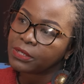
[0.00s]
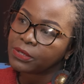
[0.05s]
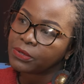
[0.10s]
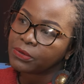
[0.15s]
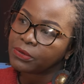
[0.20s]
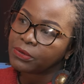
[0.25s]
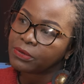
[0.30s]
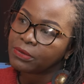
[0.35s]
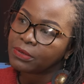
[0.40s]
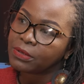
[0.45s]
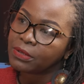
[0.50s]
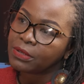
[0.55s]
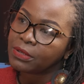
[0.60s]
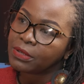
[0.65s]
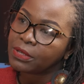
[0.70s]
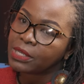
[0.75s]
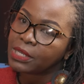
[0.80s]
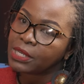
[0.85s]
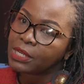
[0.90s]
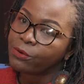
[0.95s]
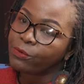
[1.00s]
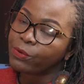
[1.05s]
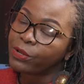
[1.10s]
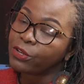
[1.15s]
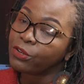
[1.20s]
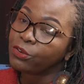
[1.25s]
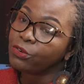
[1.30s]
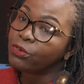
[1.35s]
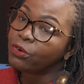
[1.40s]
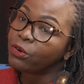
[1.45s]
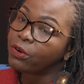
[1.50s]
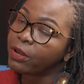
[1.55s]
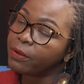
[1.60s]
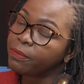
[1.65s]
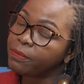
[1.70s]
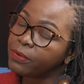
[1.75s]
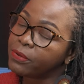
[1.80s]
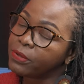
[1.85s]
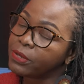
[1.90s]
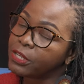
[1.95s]
No. When you grow
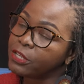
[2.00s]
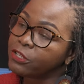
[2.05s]
up, you